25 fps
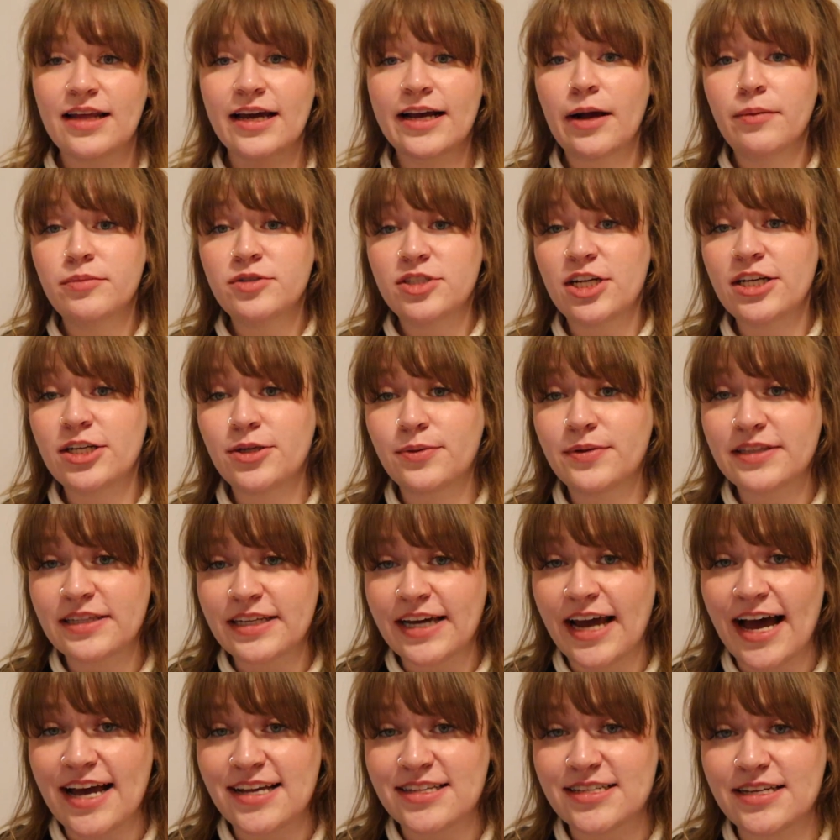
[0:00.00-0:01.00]
Like, I'm
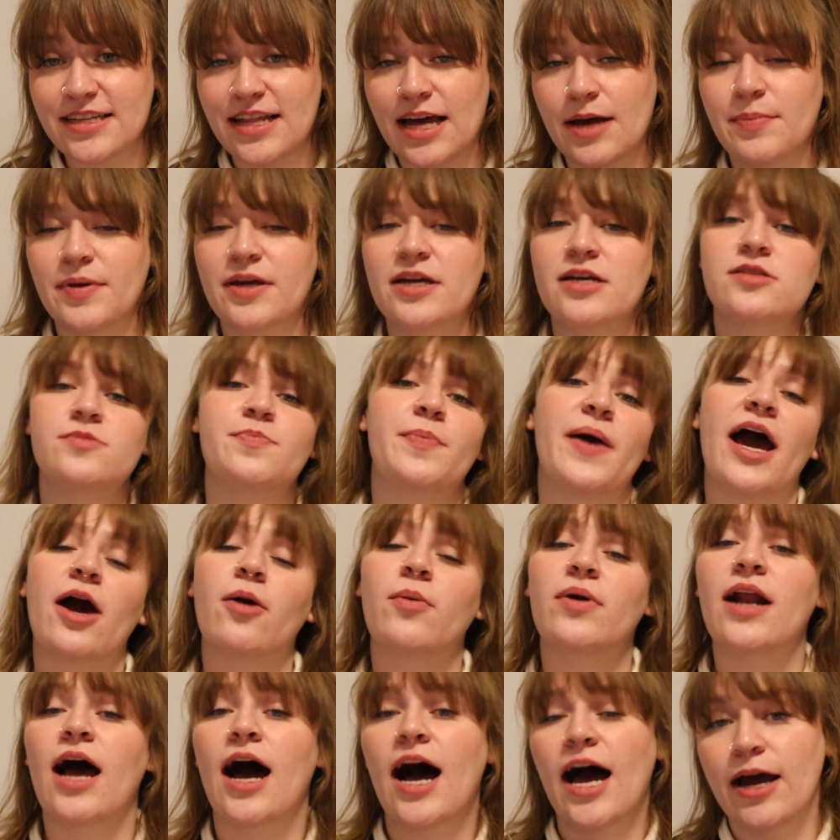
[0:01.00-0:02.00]
genuinely asking that because back
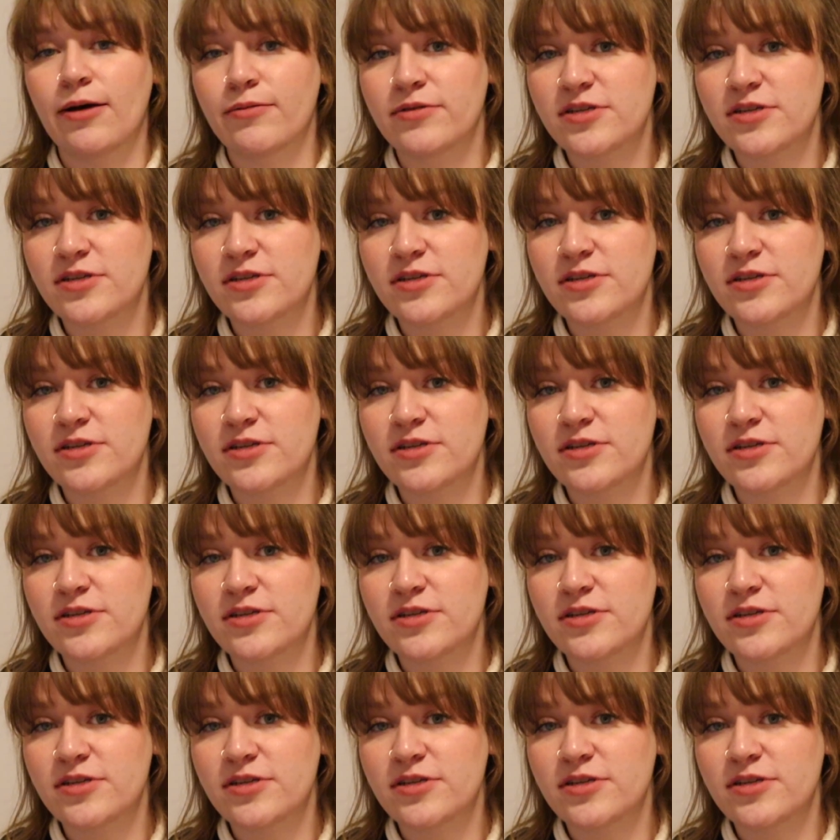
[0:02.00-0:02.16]
when I